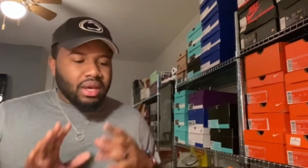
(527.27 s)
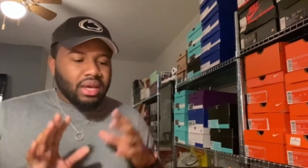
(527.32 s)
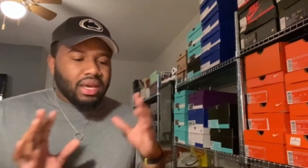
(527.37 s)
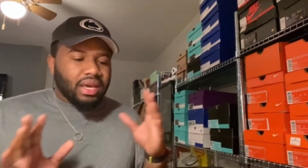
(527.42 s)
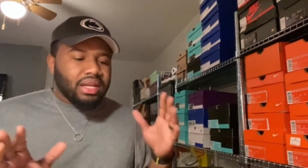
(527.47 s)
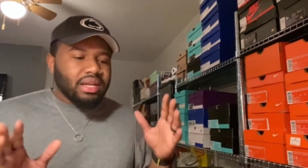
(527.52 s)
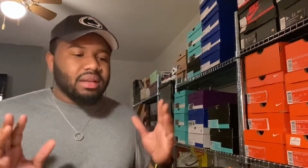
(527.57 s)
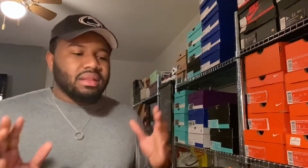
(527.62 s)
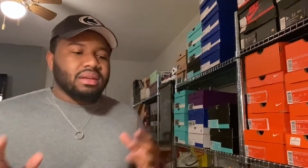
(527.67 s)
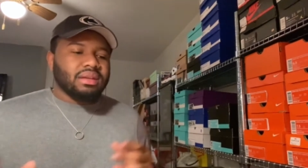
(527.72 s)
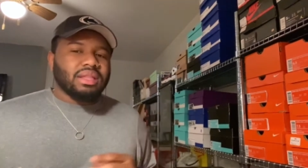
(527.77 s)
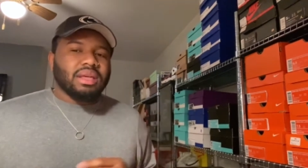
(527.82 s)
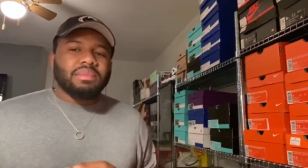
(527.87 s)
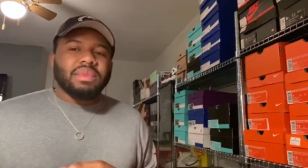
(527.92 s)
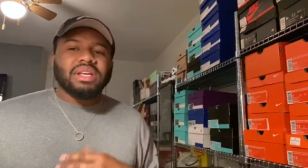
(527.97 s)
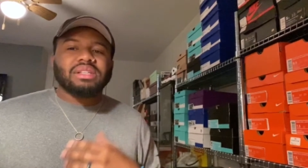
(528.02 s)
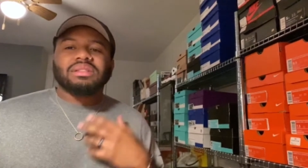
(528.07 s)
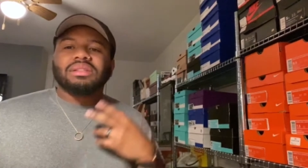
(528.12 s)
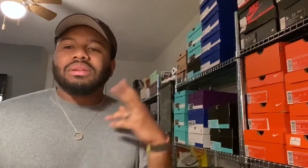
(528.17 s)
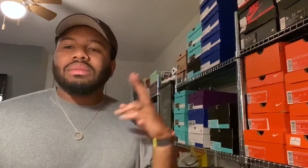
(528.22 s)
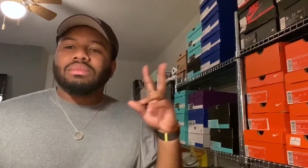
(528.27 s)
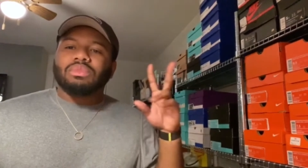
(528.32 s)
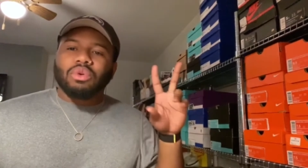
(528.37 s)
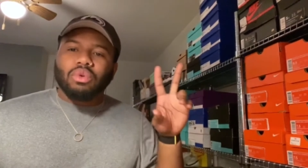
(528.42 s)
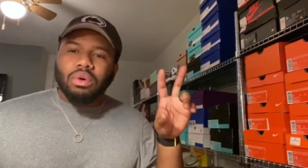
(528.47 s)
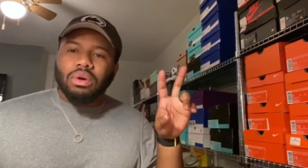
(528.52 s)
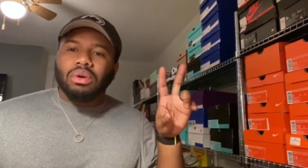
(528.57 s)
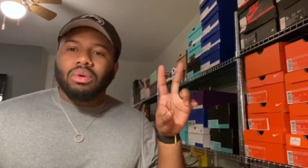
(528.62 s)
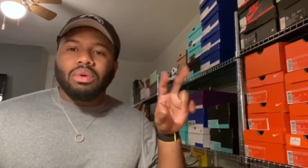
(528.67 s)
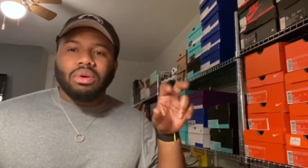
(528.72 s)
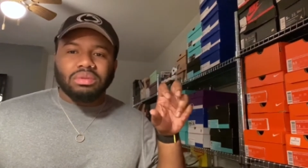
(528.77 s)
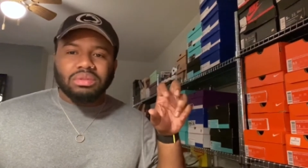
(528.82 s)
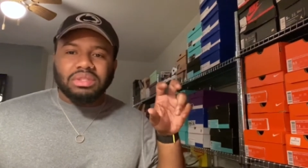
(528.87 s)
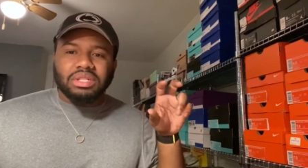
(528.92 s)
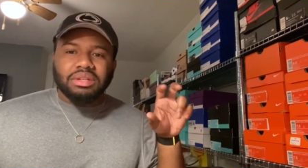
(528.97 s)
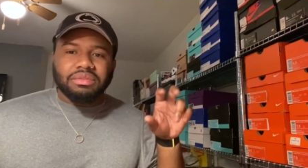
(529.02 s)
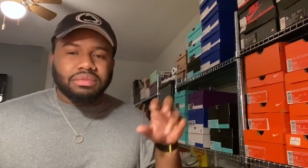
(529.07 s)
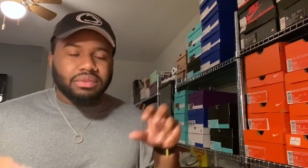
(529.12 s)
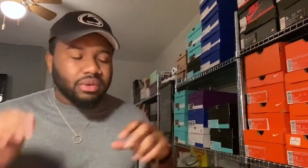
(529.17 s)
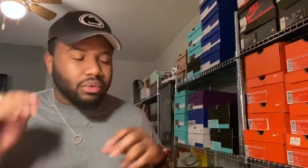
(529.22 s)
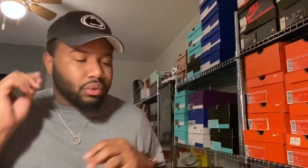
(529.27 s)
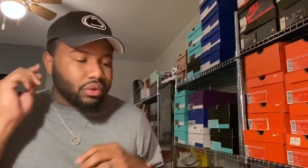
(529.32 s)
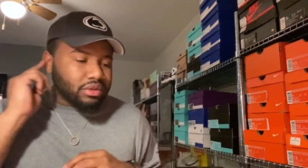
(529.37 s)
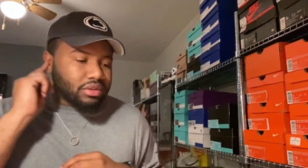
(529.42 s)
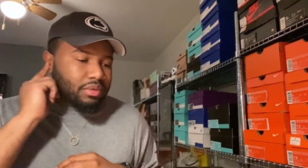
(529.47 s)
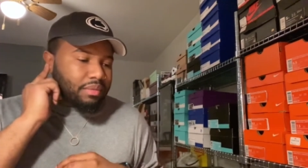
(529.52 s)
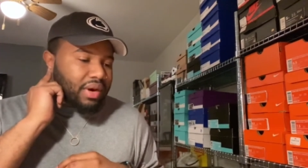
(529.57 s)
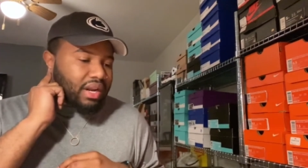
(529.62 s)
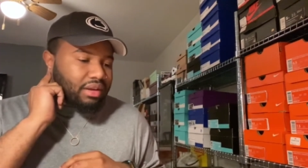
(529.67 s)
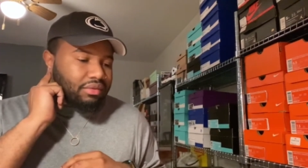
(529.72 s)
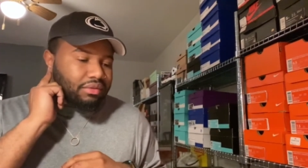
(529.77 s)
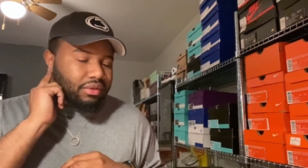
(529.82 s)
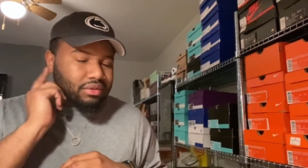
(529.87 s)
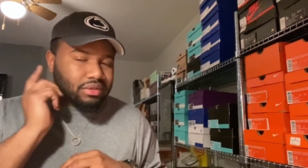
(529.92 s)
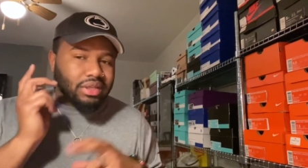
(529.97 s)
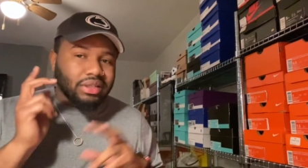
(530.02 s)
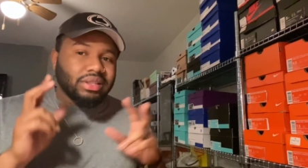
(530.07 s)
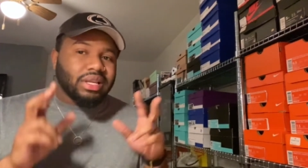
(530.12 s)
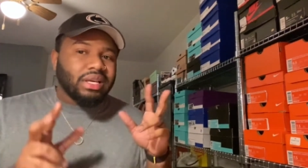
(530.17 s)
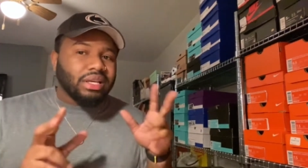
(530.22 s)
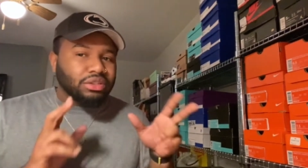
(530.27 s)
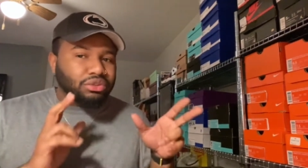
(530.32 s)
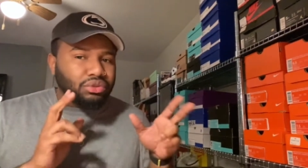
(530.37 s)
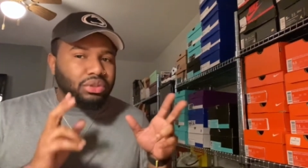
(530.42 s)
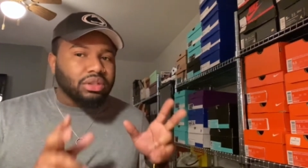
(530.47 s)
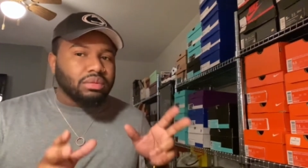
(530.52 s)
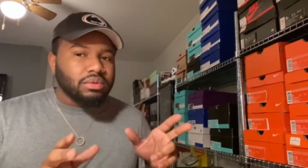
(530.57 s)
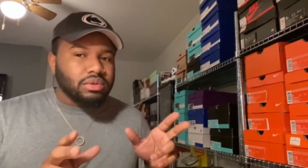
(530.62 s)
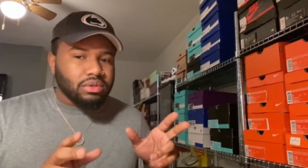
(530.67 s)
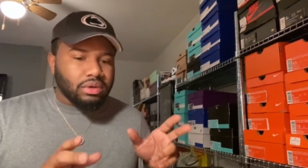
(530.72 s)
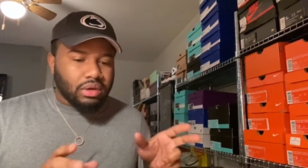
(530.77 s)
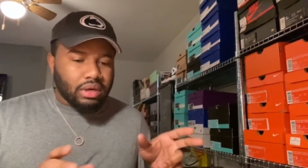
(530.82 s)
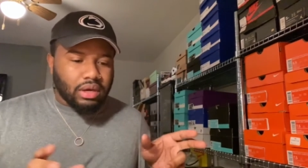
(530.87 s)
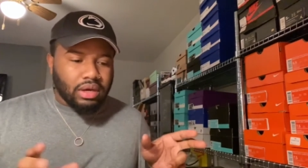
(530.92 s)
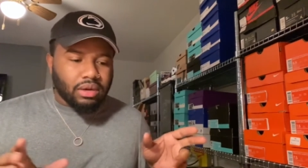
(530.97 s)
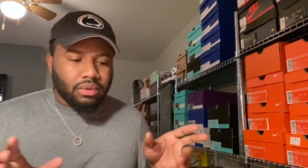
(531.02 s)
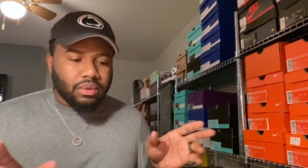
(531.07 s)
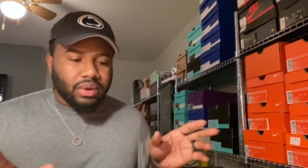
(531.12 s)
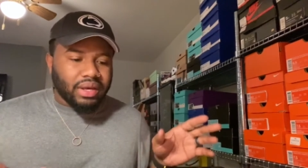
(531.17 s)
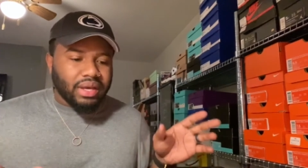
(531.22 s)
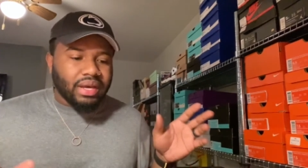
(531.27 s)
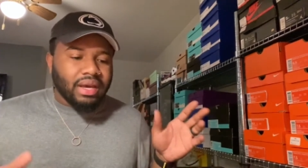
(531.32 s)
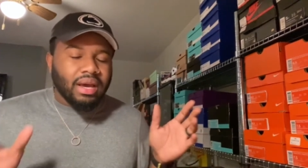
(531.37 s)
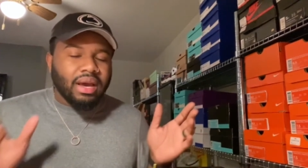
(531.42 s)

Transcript: anything that makes them quote unquote different where somebody feels like they can treat them a certain kind of way.